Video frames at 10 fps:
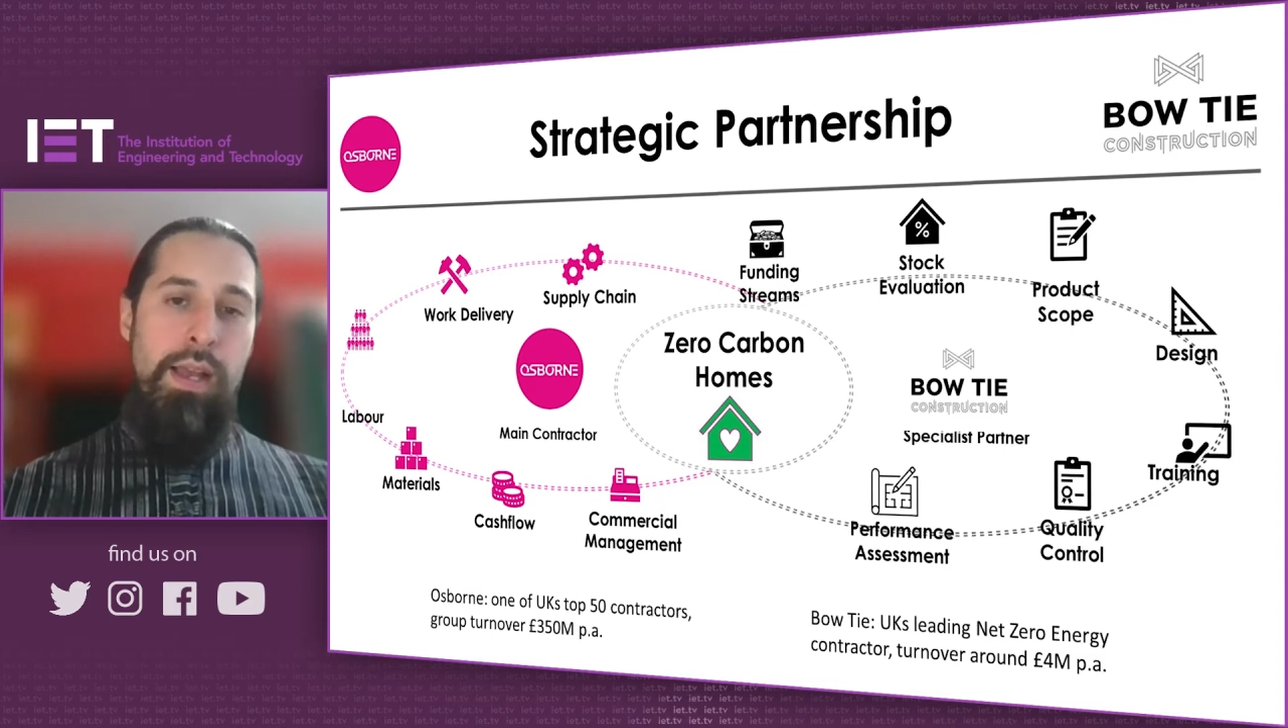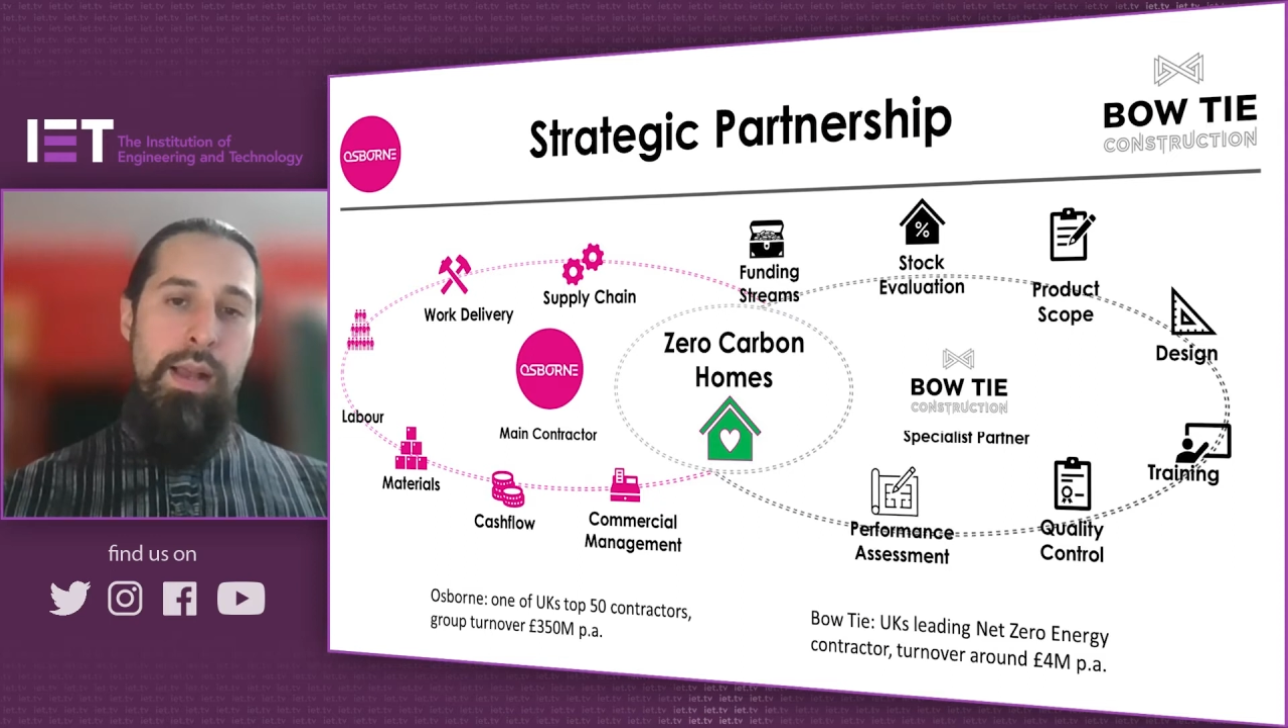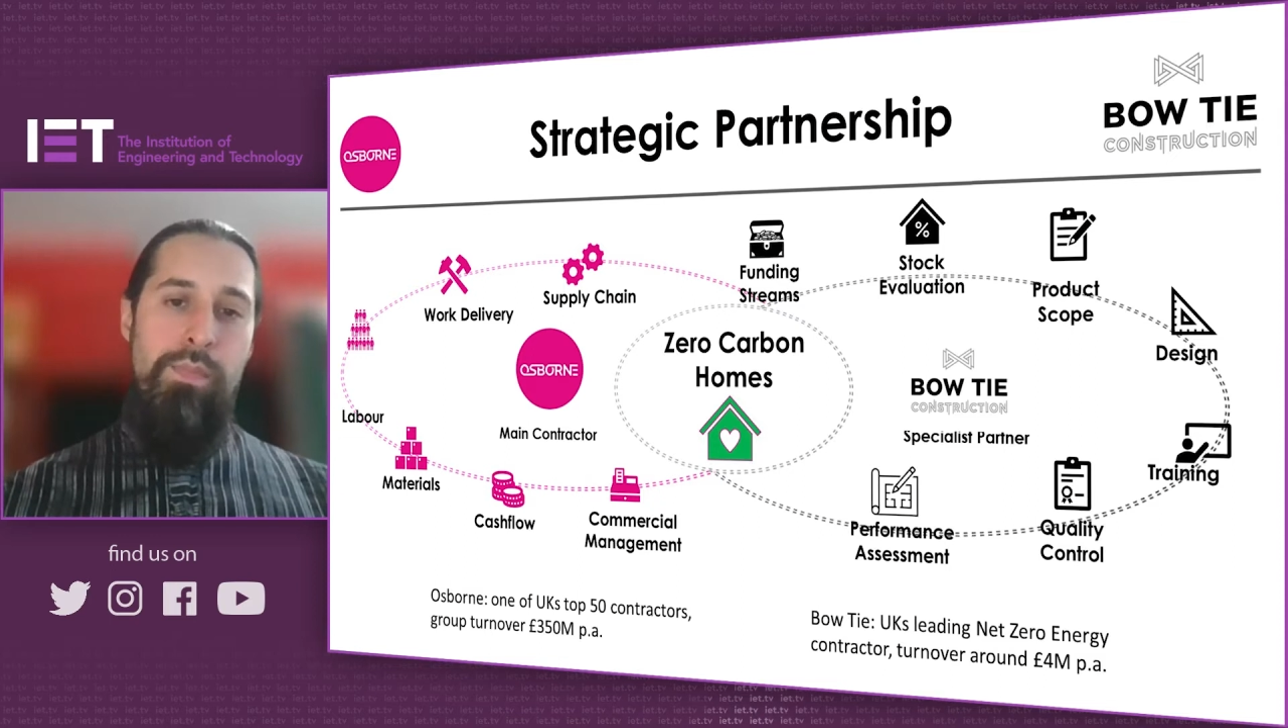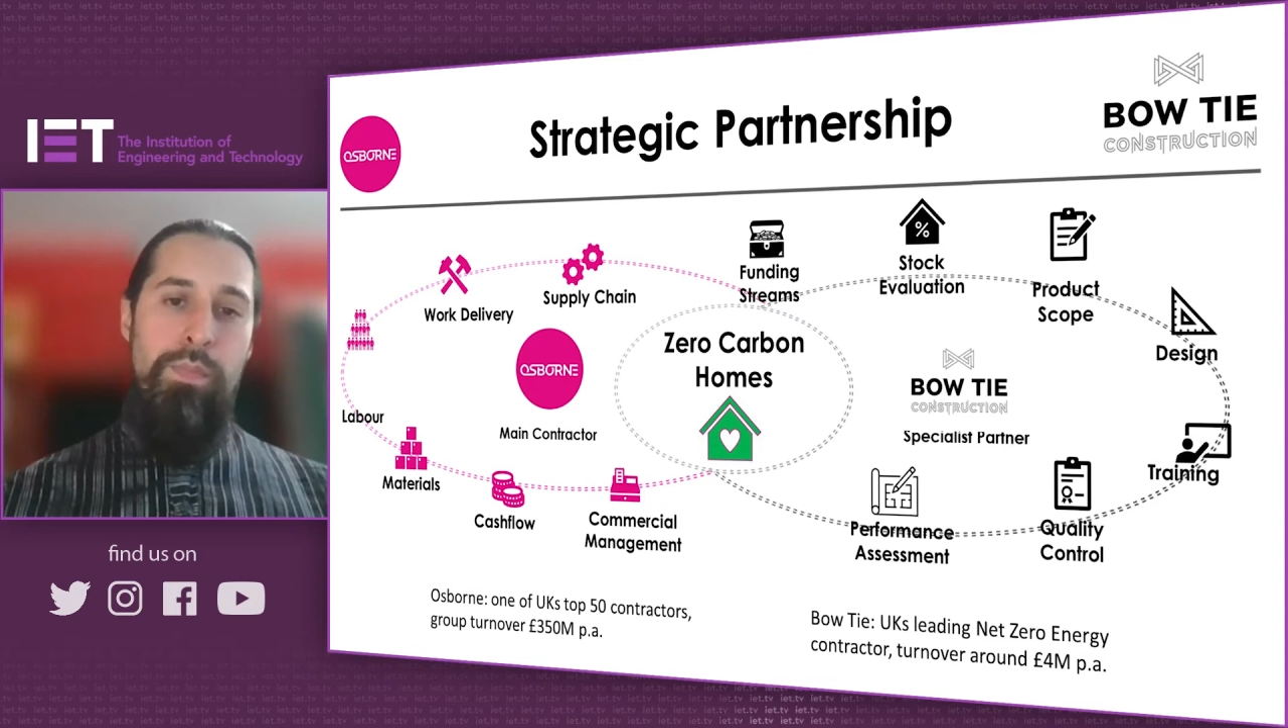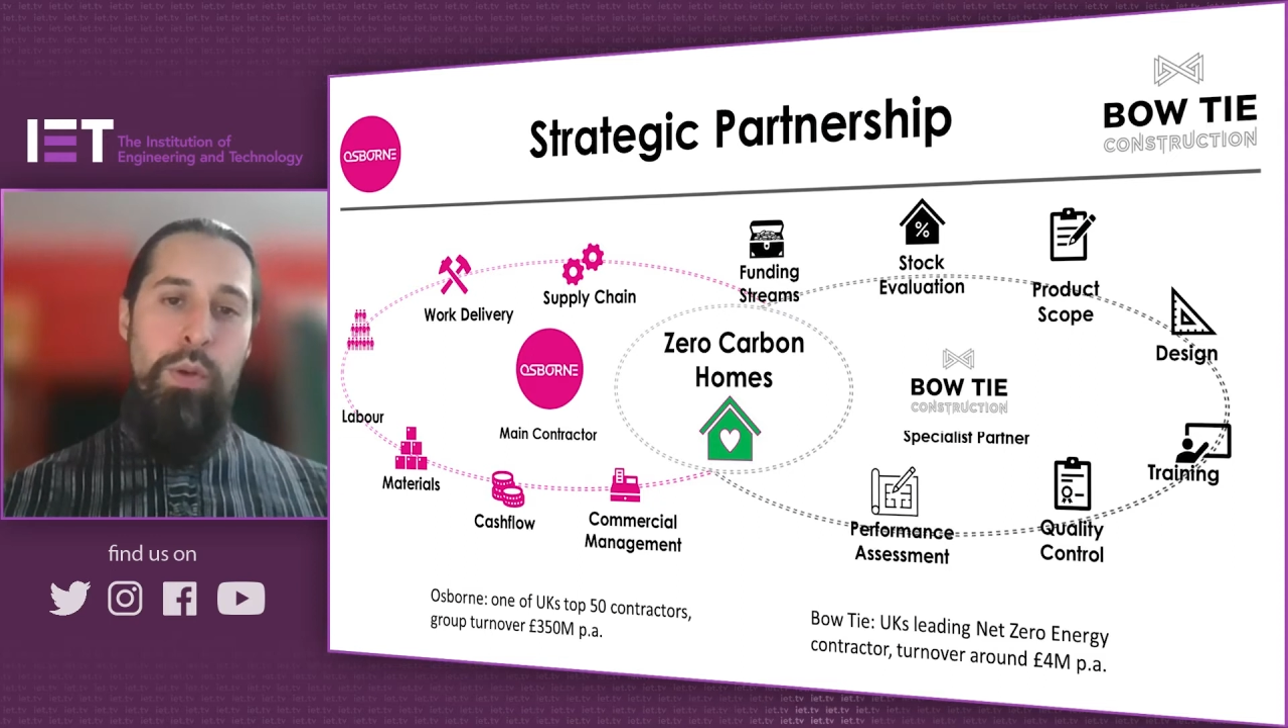
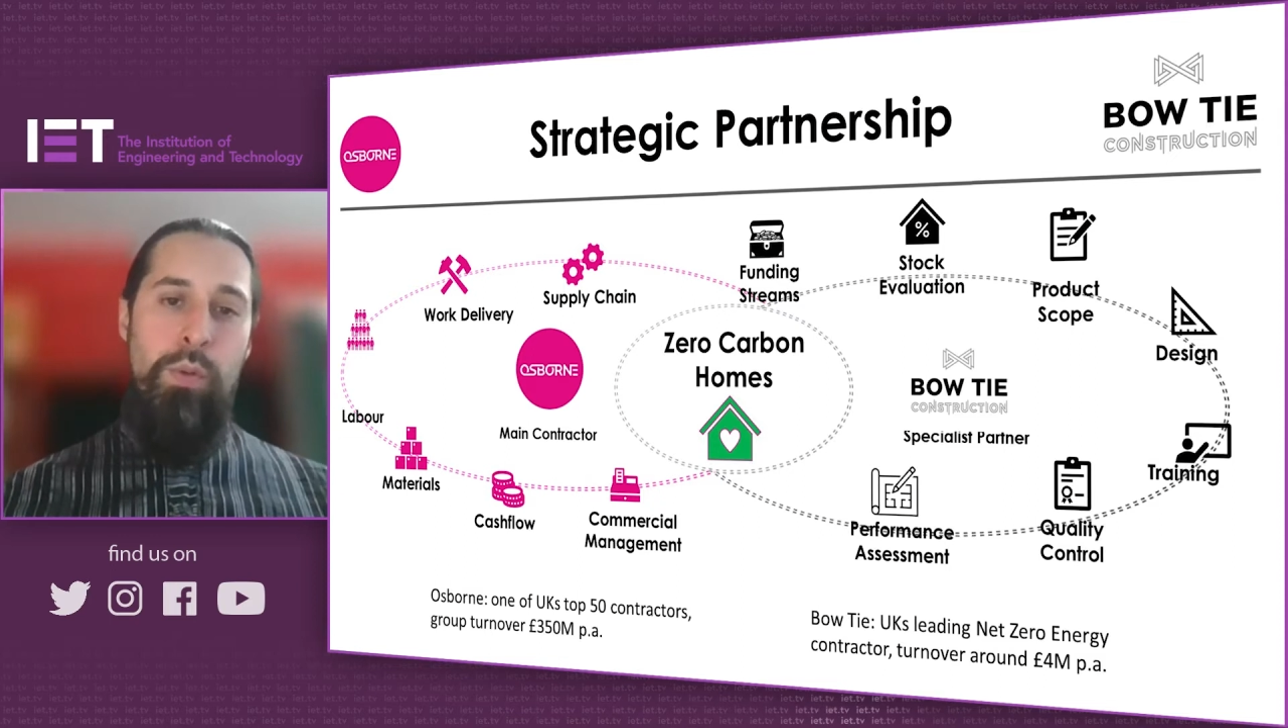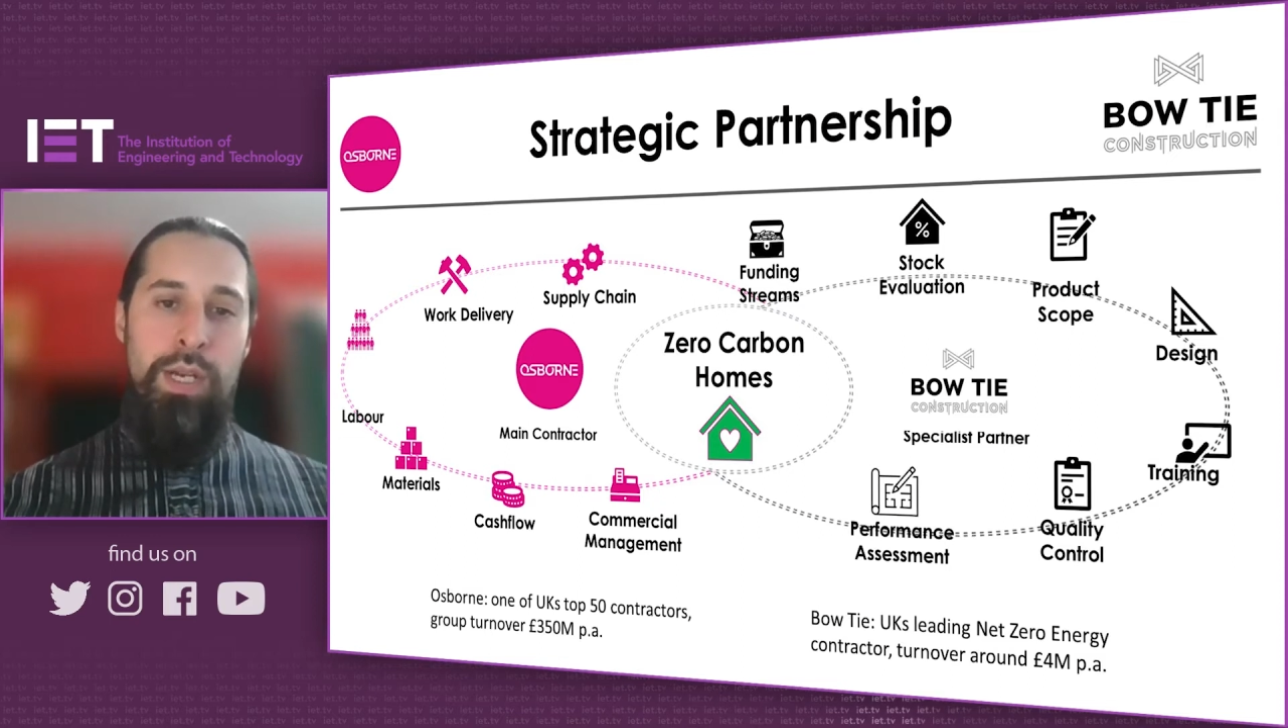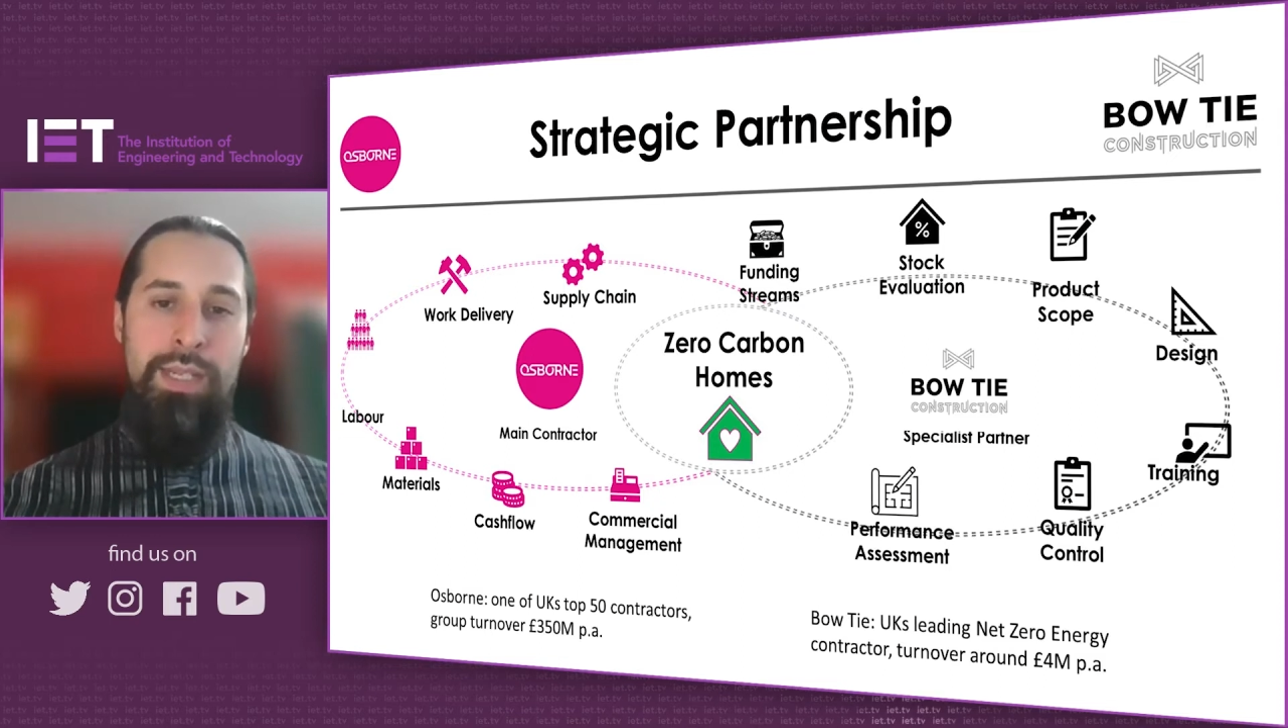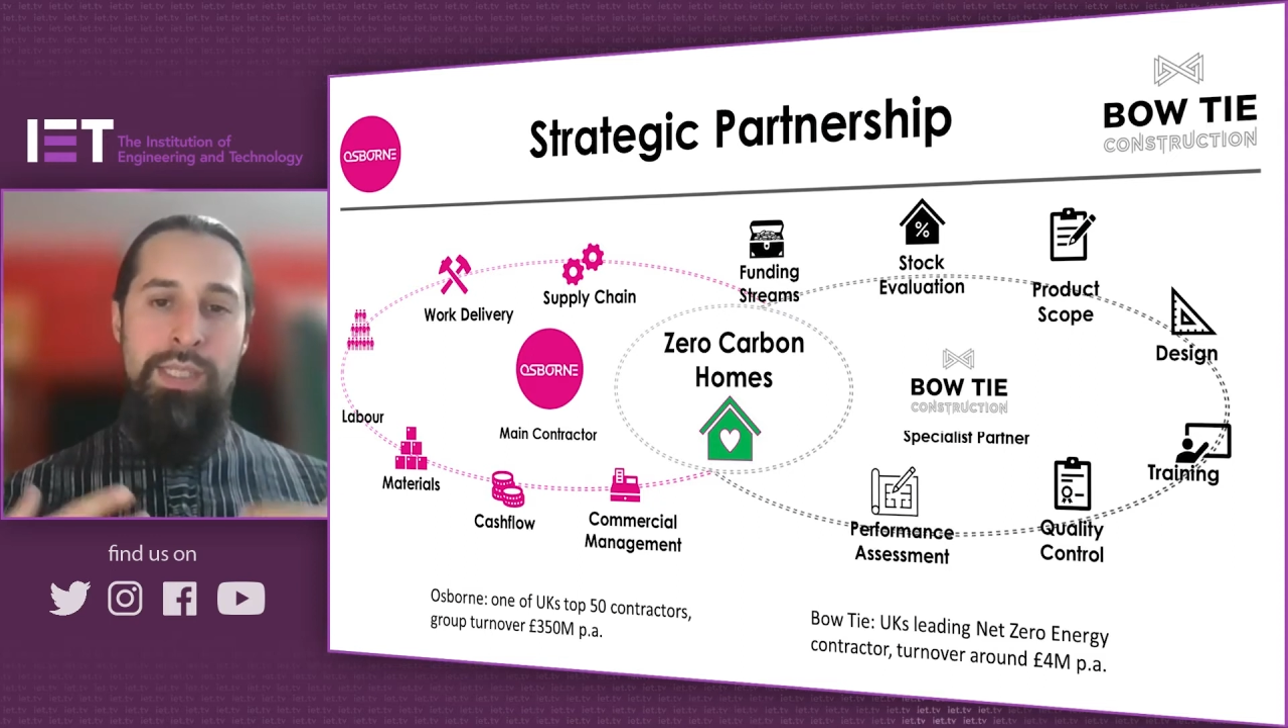but we wanted